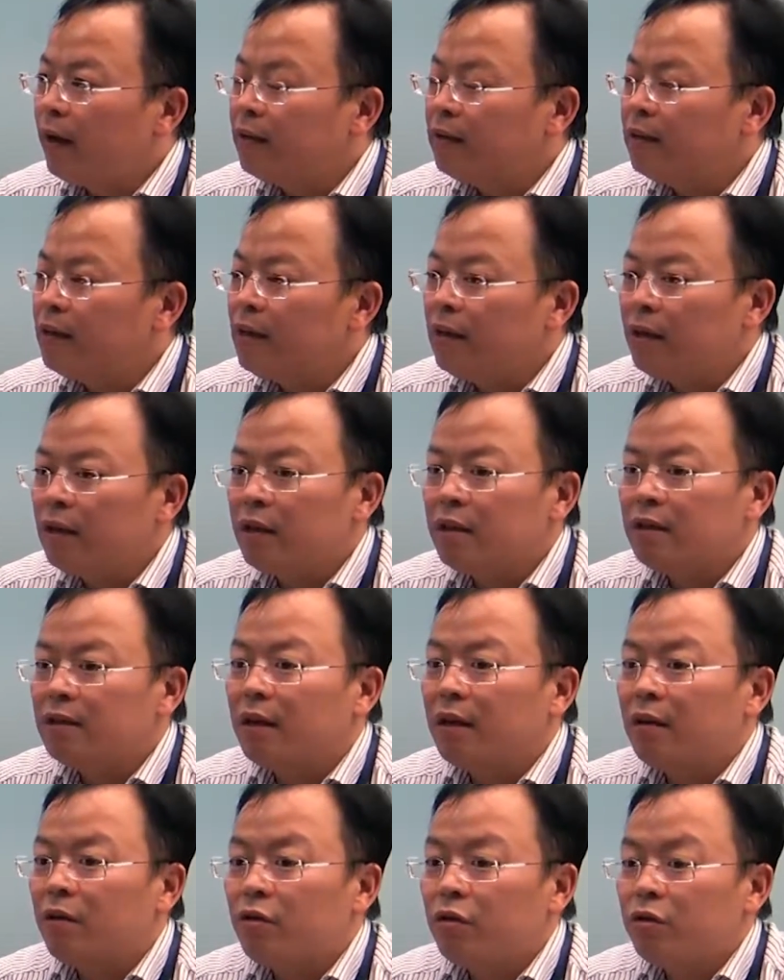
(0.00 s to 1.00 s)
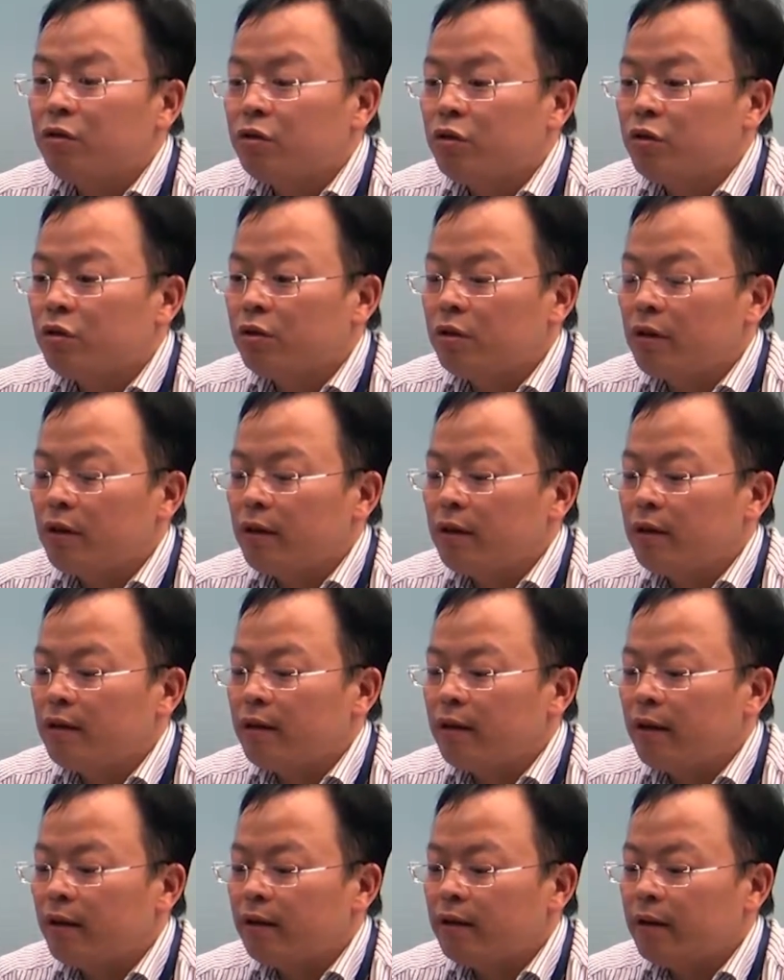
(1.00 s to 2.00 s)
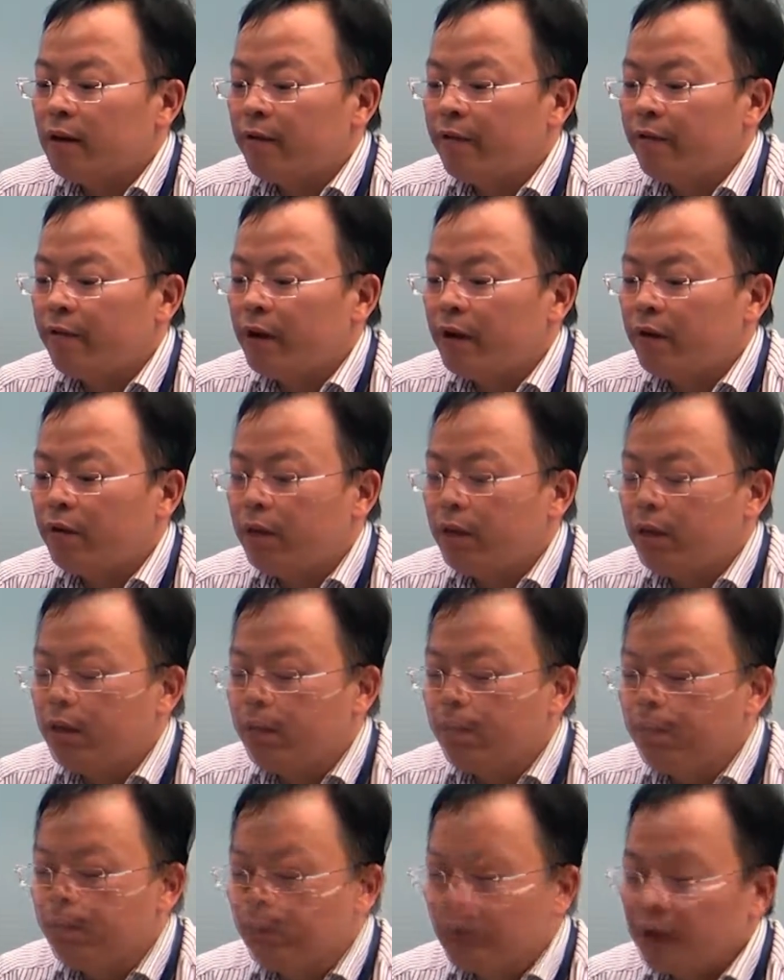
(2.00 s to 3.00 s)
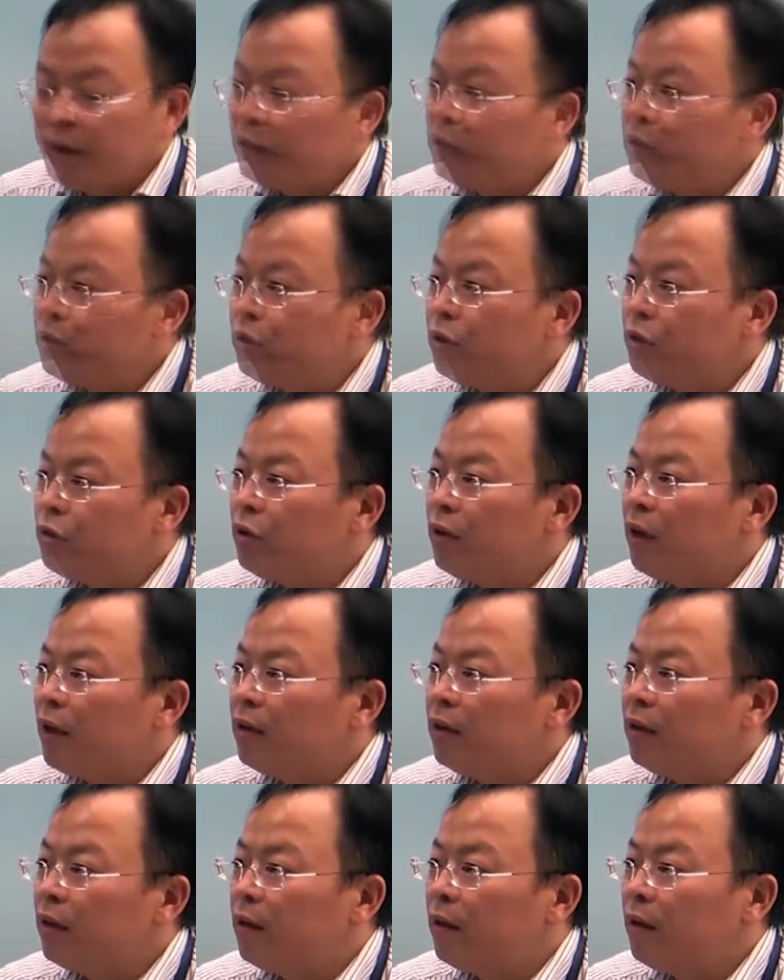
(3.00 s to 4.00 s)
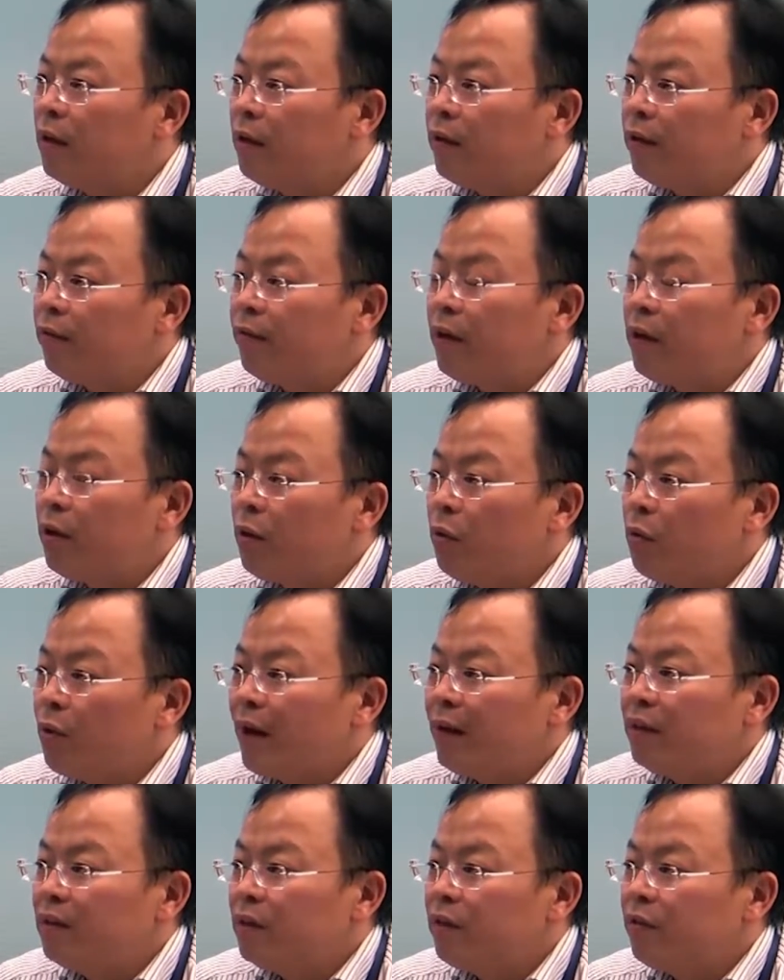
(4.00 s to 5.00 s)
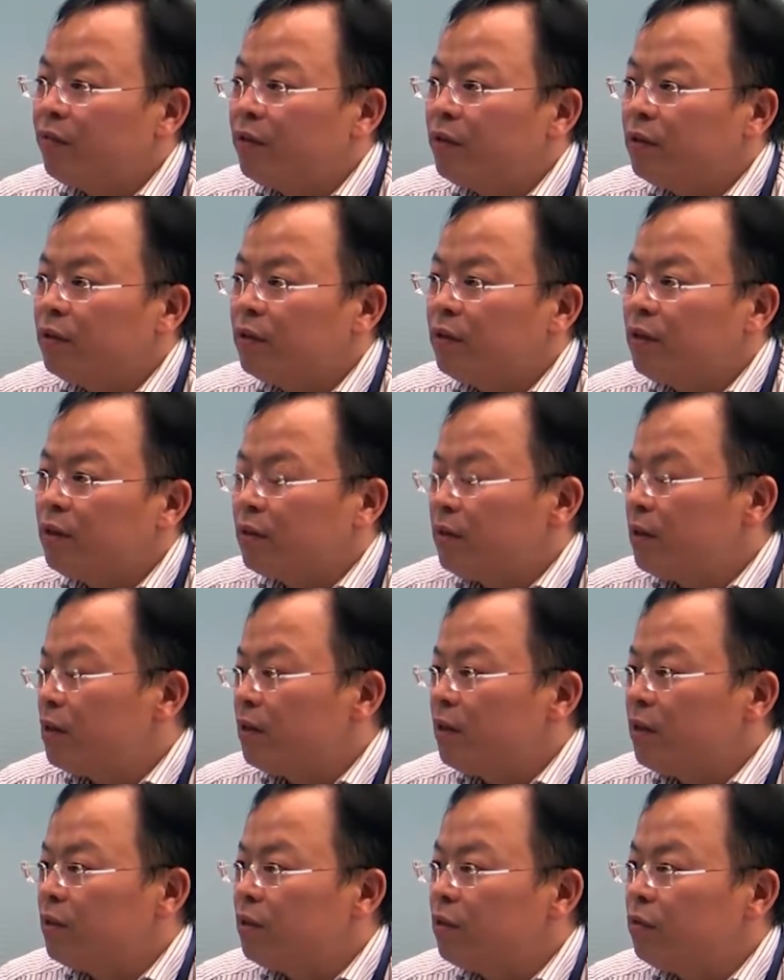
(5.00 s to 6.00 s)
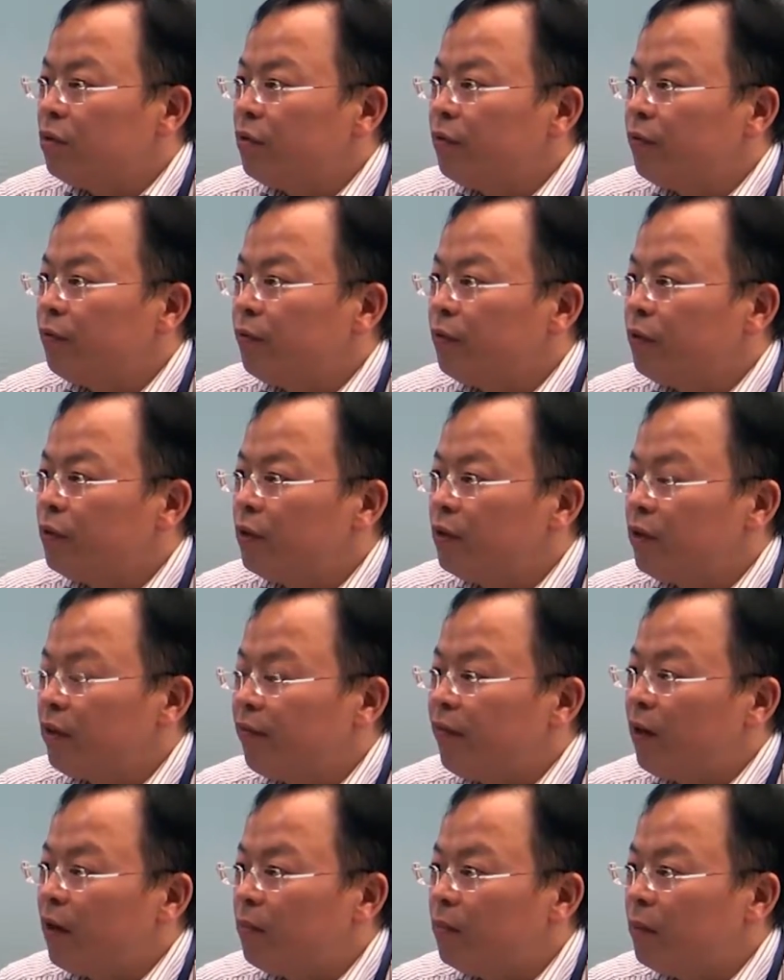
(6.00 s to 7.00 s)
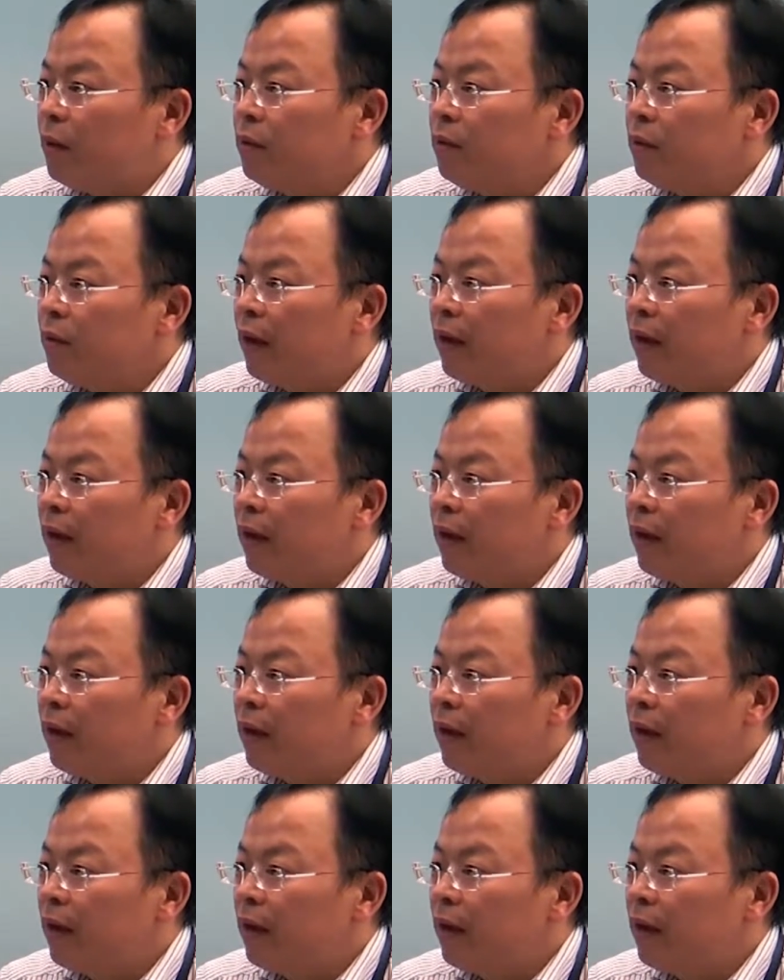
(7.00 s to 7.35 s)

I think is a very big decision and a very wise decision for the development.